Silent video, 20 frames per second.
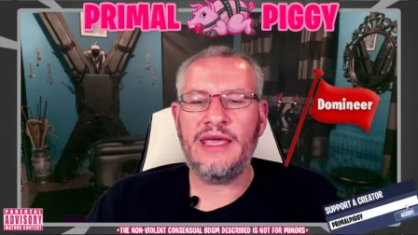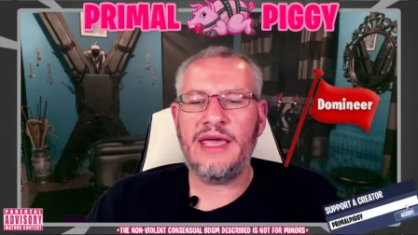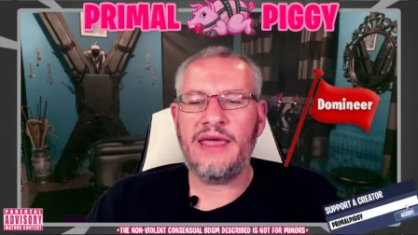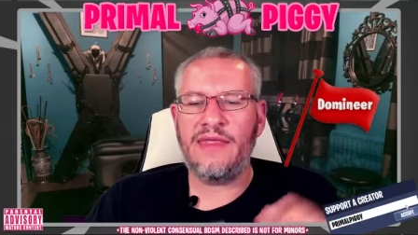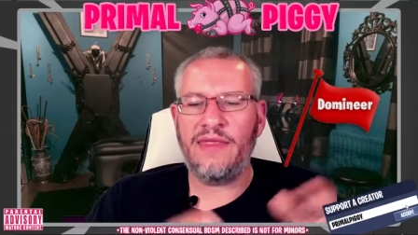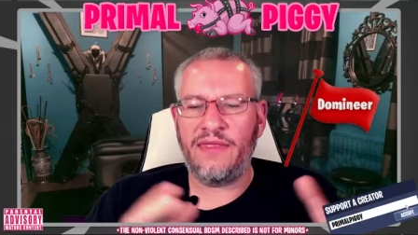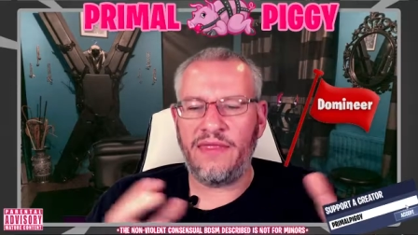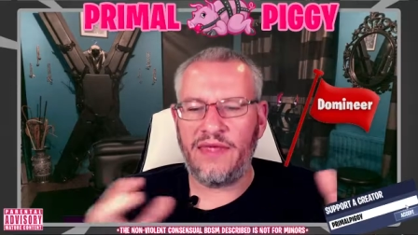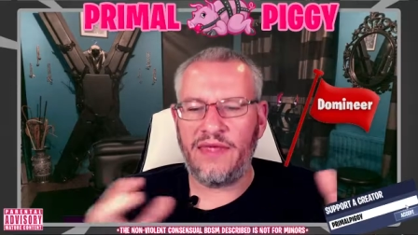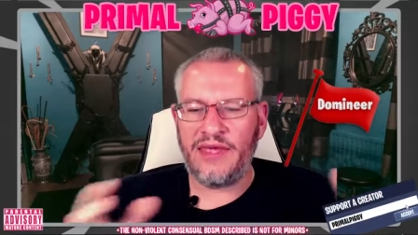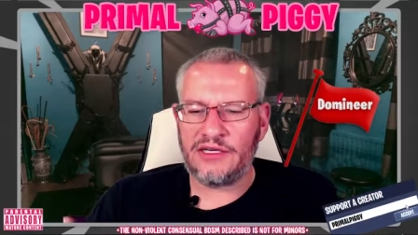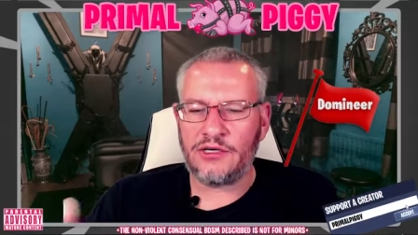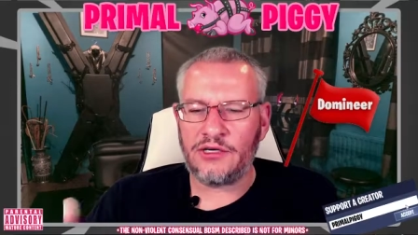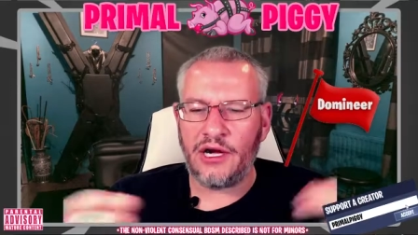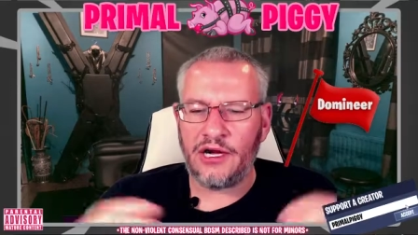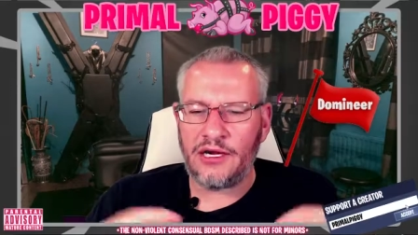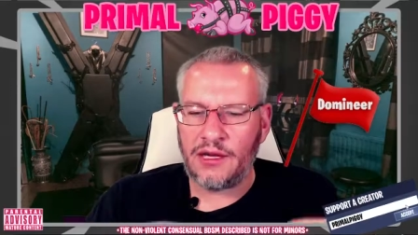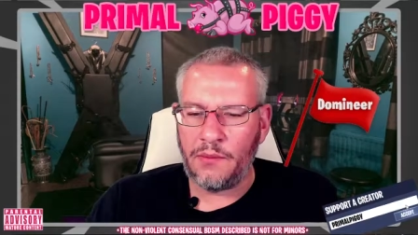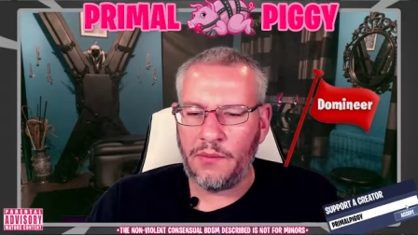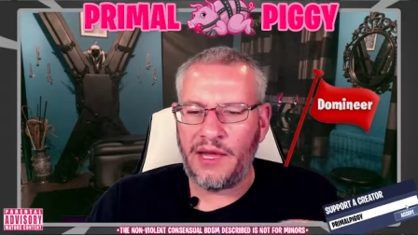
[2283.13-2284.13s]
and then
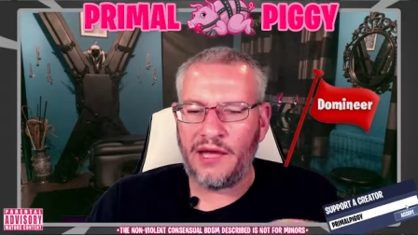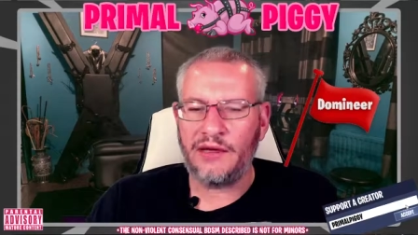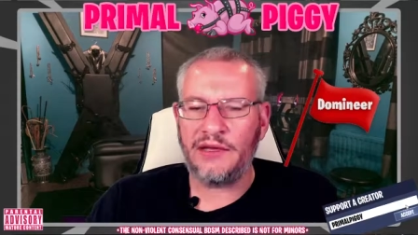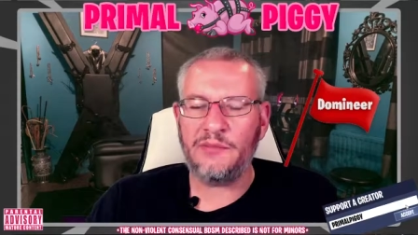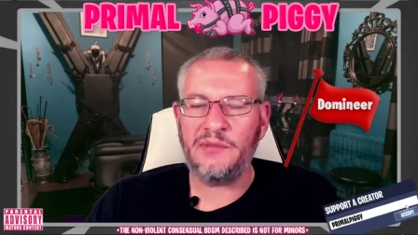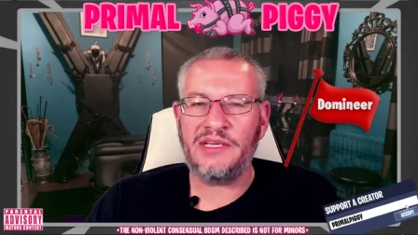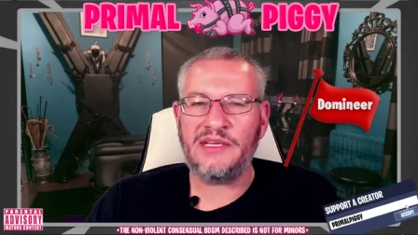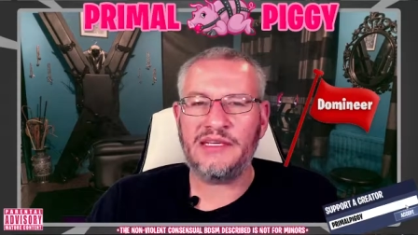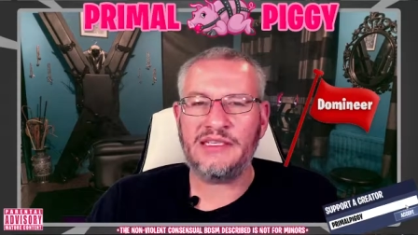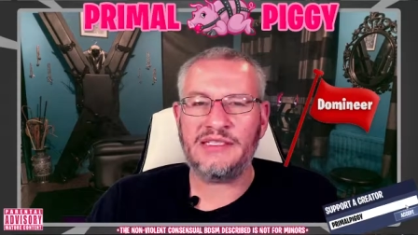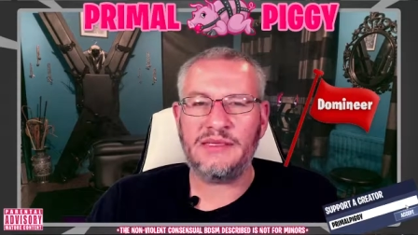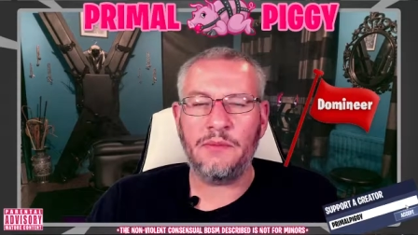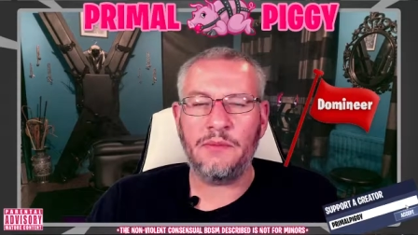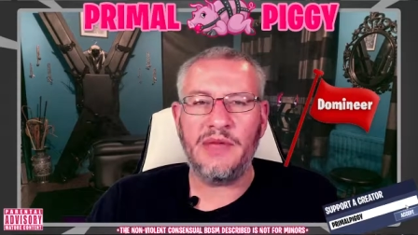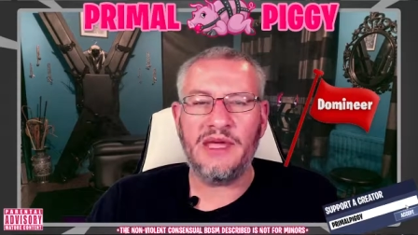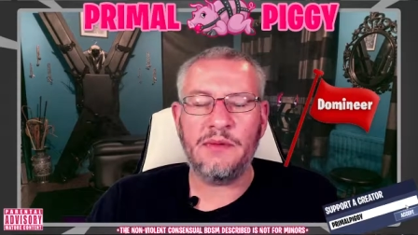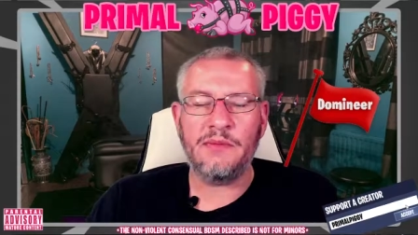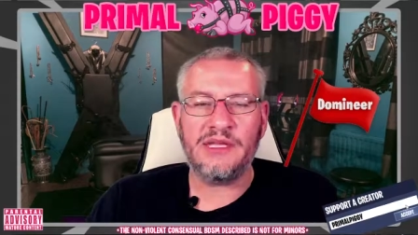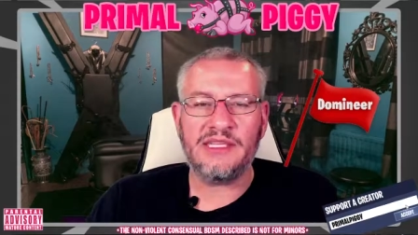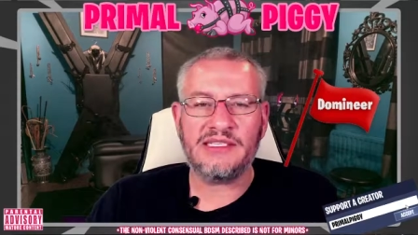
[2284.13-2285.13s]
talk about it because it
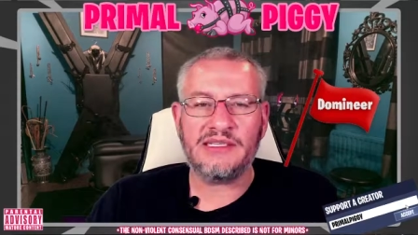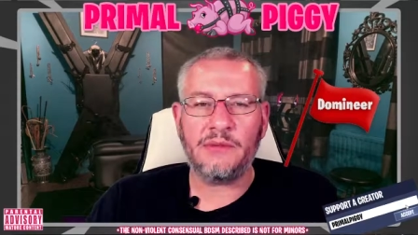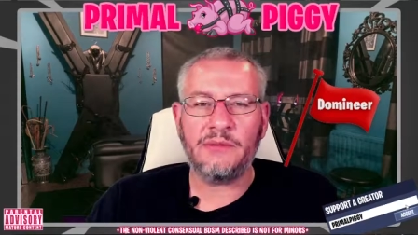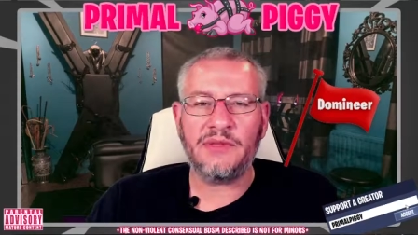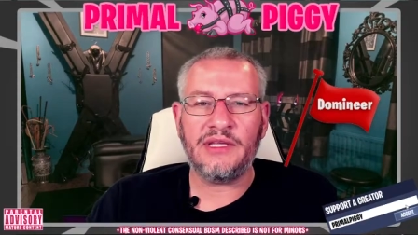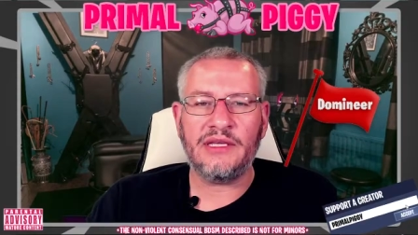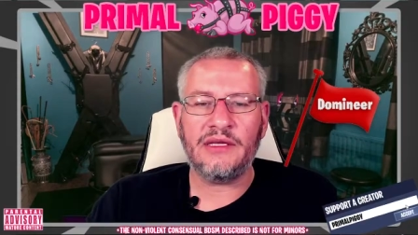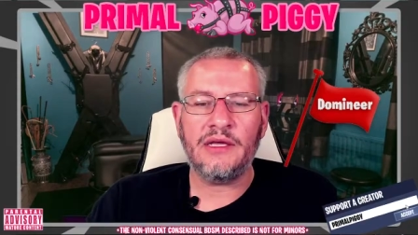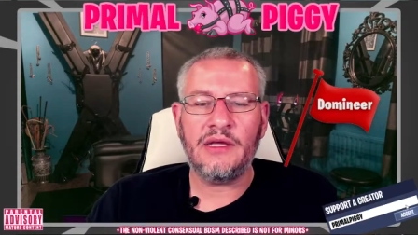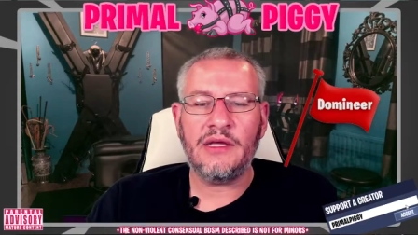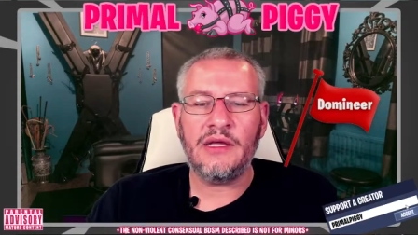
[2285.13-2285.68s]
may be something